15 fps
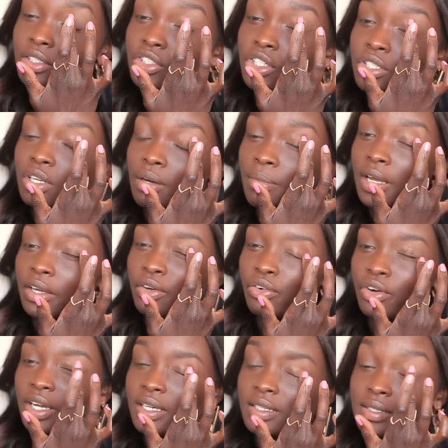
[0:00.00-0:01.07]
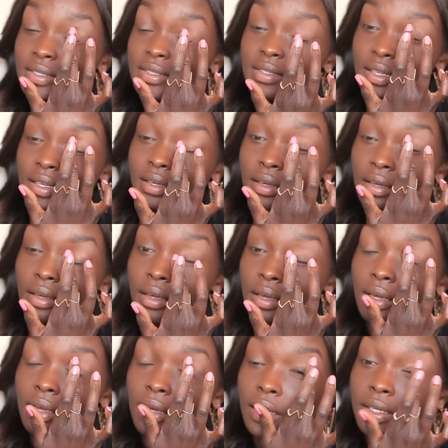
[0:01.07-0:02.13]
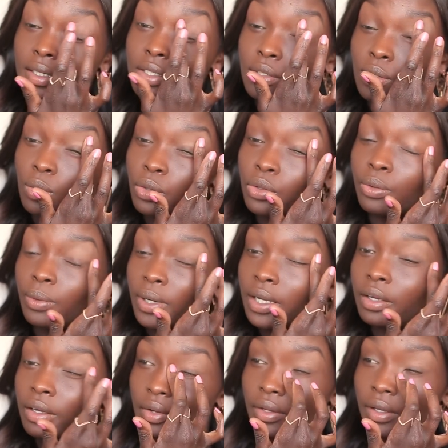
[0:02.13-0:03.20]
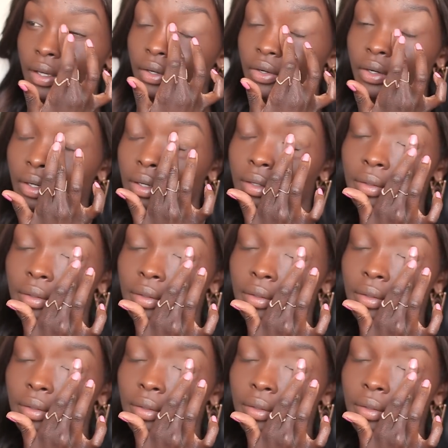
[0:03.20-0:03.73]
just on my crease and all the way here.